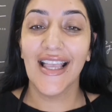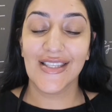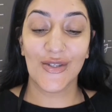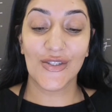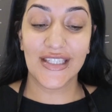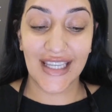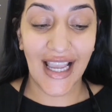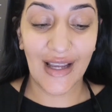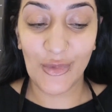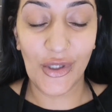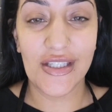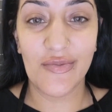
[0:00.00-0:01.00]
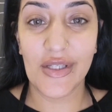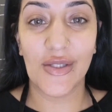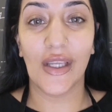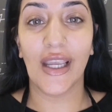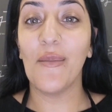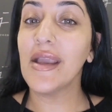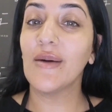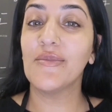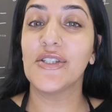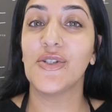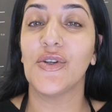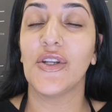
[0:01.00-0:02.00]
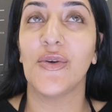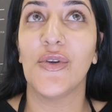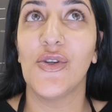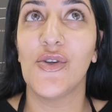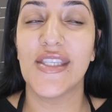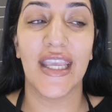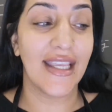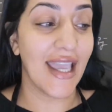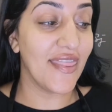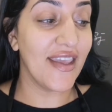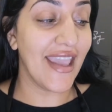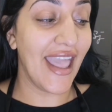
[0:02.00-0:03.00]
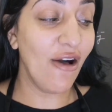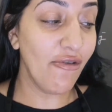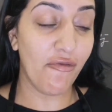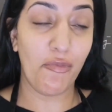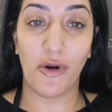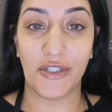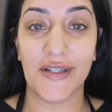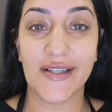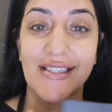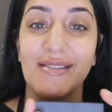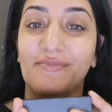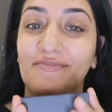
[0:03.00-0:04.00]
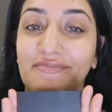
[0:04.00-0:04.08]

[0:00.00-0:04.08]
So today I'm going to be doing a makeup tutorial using the e.l.f. products.